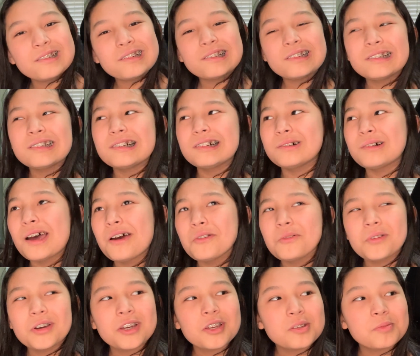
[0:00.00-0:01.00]
how
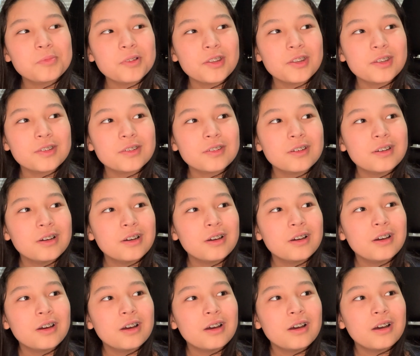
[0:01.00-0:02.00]
do I explain this?
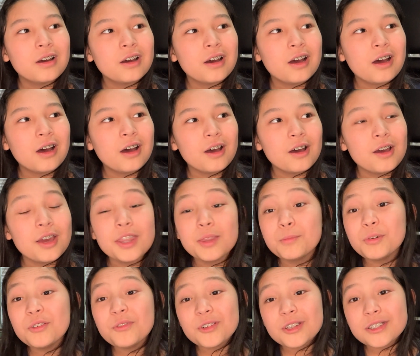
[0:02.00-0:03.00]
In the
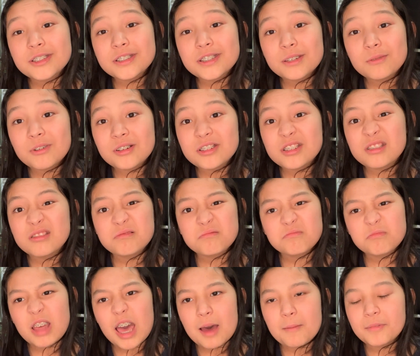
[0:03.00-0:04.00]
movies, he wasn't
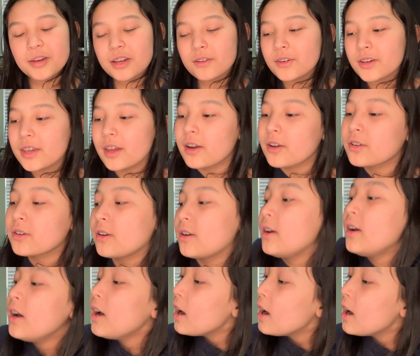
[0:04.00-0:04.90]
that big of a character,